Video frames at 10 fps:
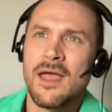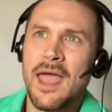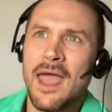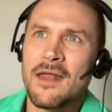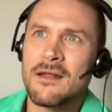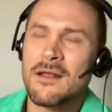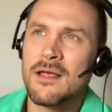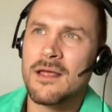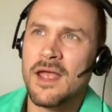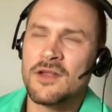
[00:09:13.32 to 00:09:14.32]
and
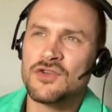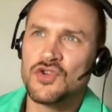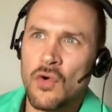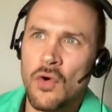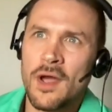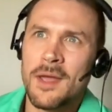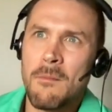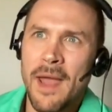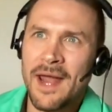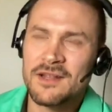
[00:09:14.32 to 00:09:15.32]
enjoy
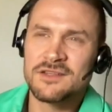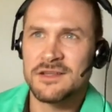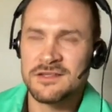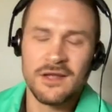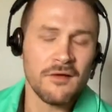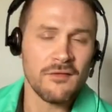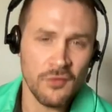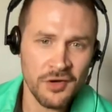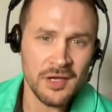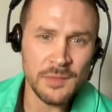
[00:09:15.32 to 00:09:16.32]
managing stuff
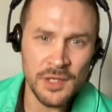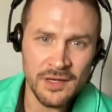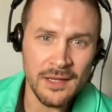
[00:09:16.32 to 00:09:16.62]
for a community.